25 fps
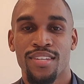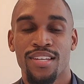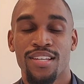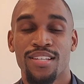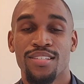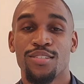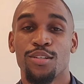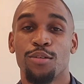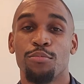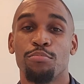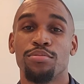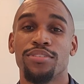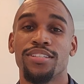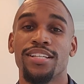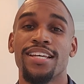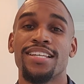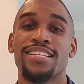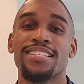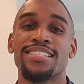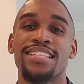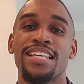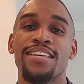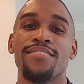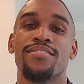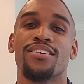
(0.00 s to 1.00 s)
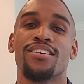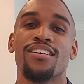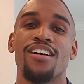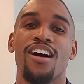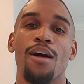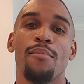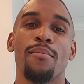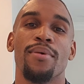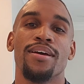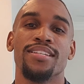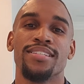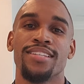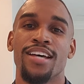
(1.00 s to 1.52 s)
So please leave a
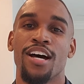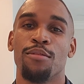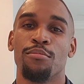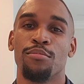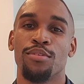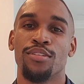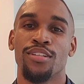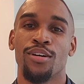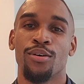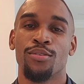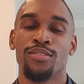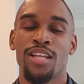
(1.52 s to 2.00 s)
comment down below.